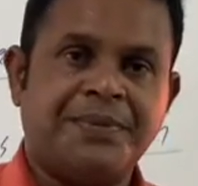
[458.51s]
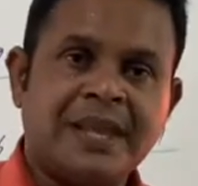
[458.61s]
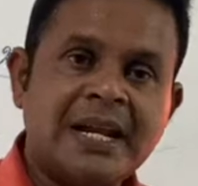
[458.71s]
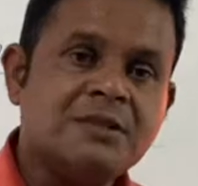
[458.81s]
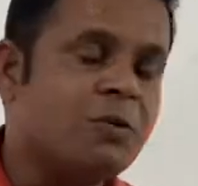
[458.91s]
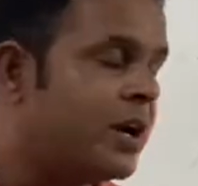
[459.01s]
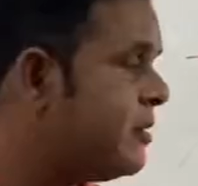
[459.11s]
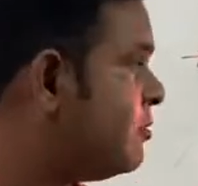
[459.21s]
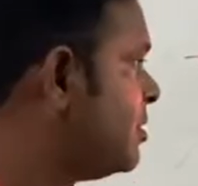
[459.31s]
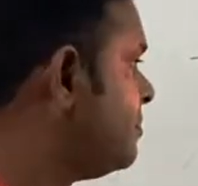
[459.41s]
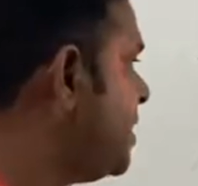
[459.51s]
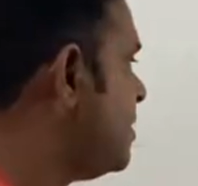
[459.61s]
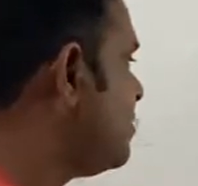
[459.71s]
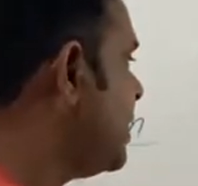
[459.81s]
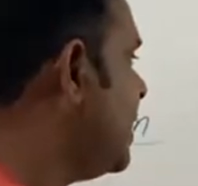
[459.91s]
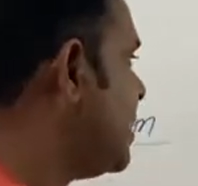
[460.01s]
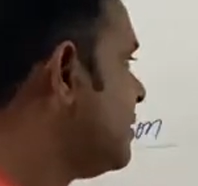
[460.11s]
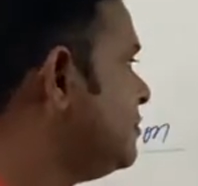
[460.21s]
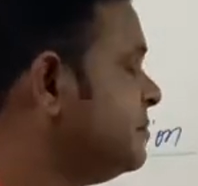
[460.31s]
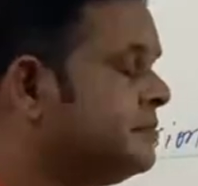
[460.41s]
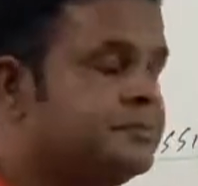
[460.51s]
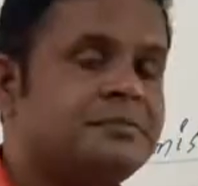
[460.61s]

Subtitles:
That is what I want to make it clear.